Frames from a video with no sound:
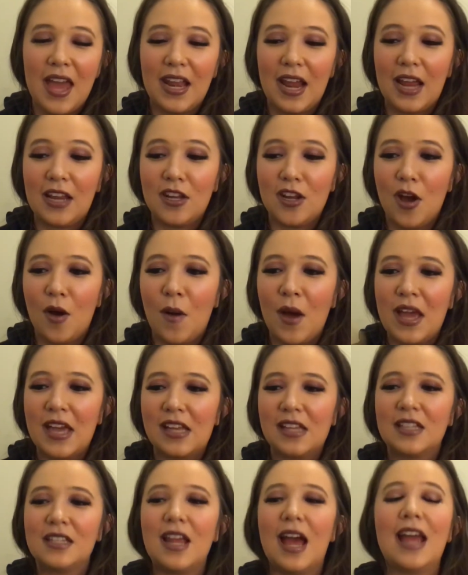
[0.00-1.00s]
And I know
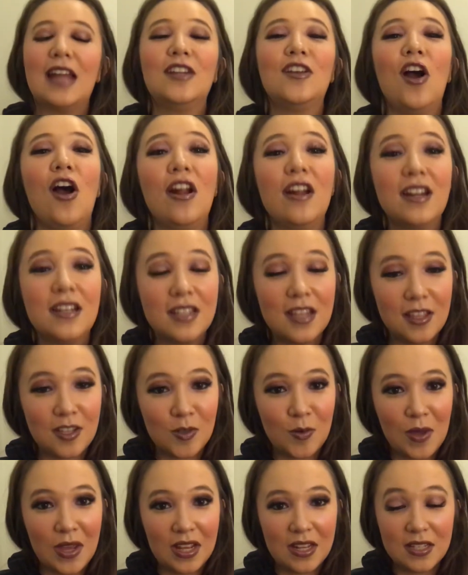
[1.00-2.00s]
I'd gone into
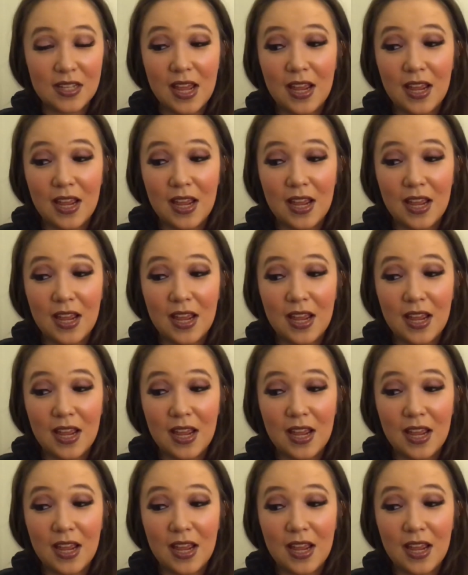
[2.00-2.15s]
this weekend